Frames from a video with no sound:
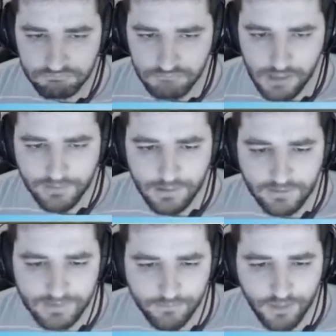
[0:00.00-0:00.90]
maybe the
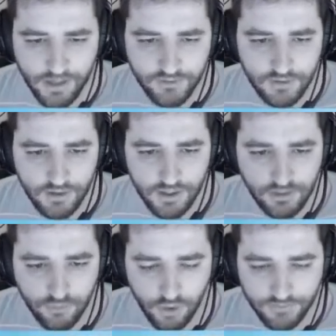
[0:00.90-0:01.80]
same flash,
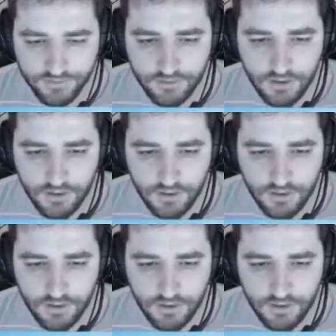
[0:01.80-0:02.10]
and cross it.